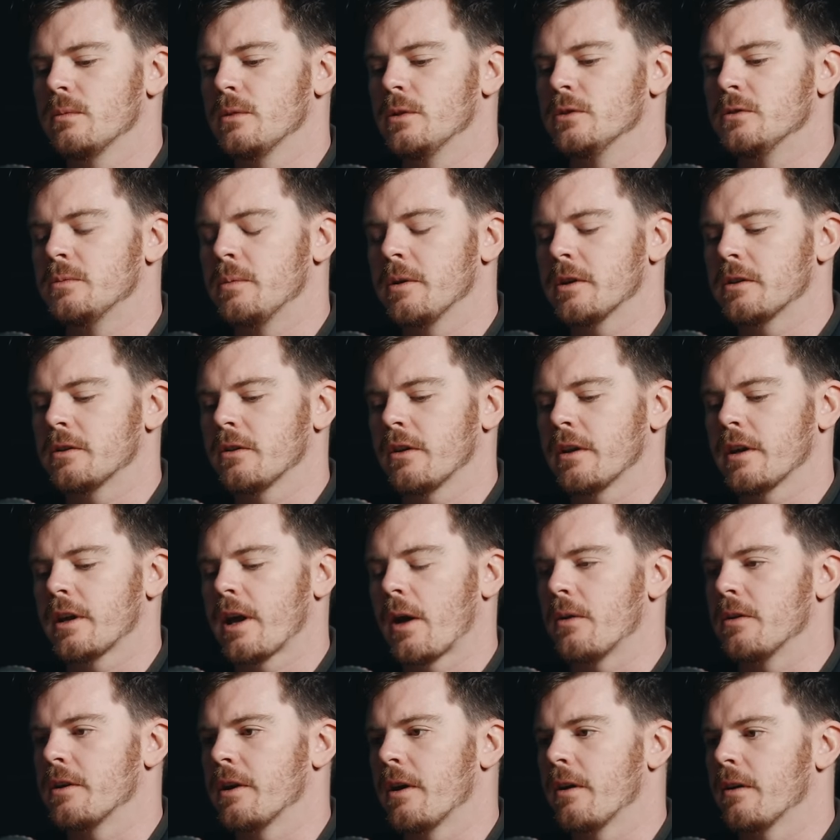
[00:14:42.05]
speak to like
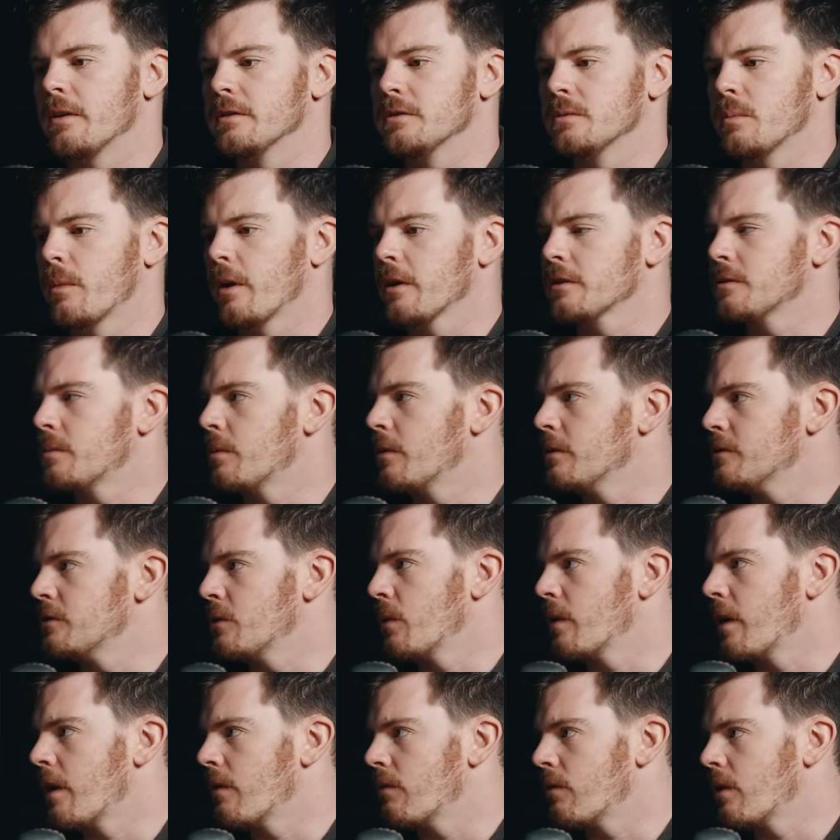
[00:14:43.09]
counterterrorism experts or
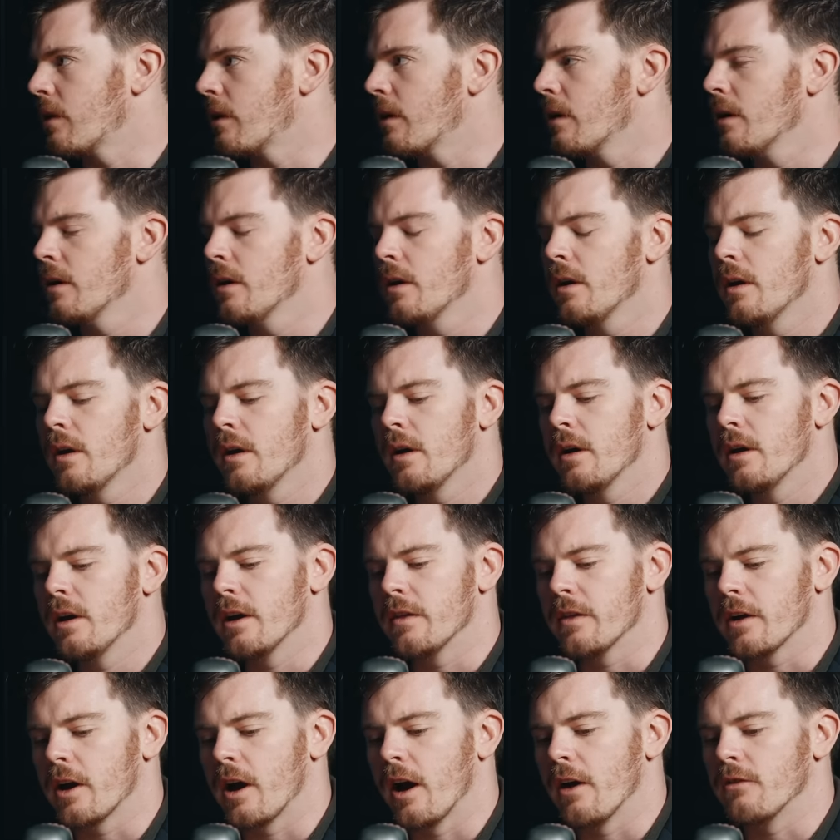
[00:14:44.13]
whatever
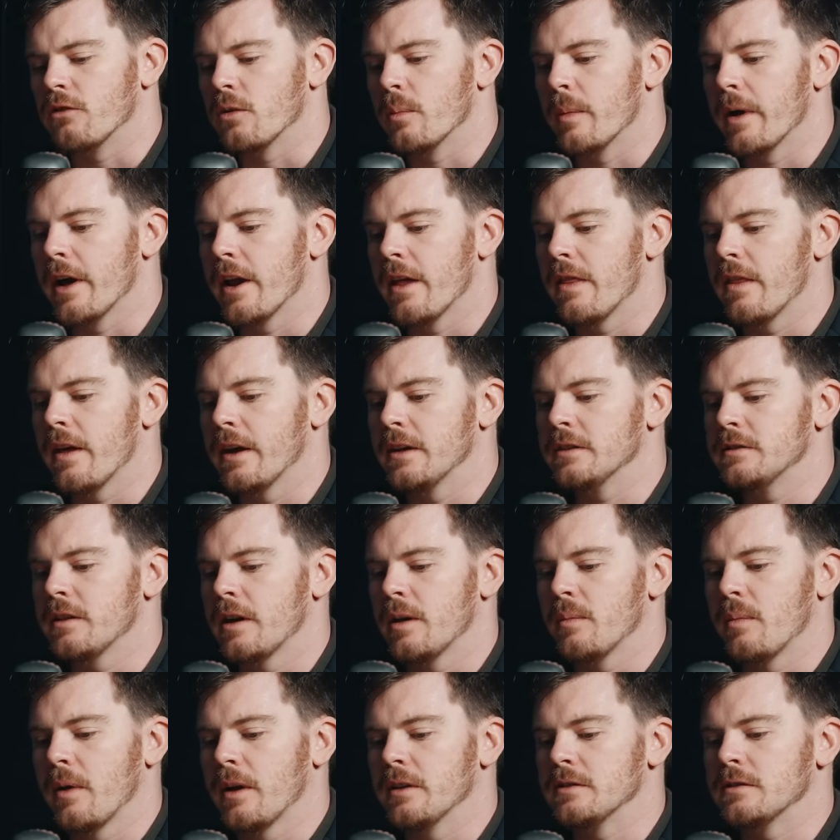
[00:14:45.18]
in the government, and they
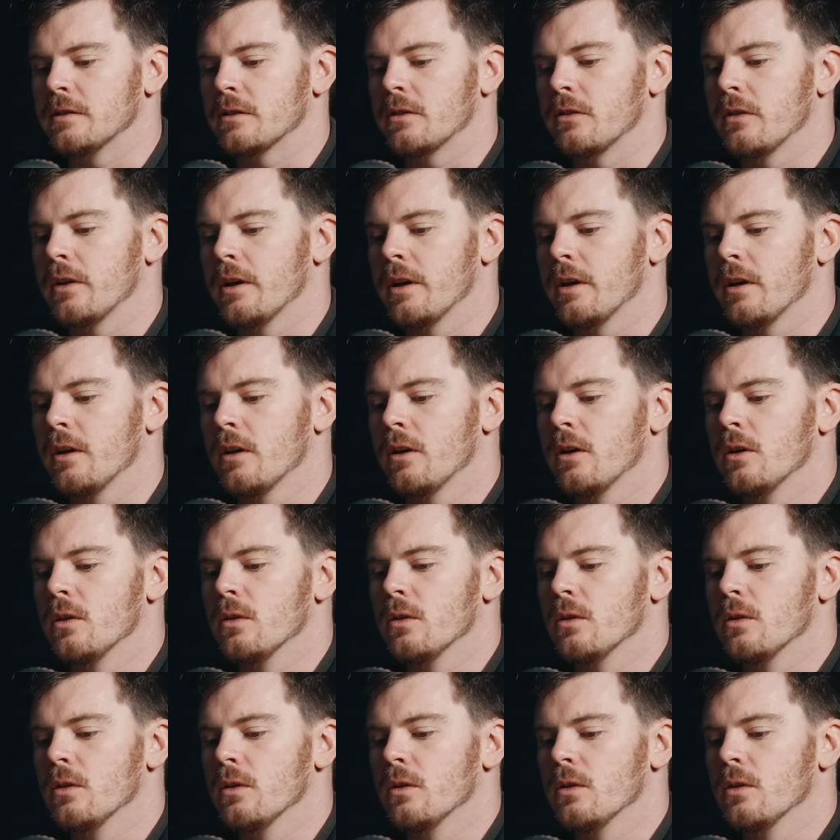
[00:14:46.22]
say basically,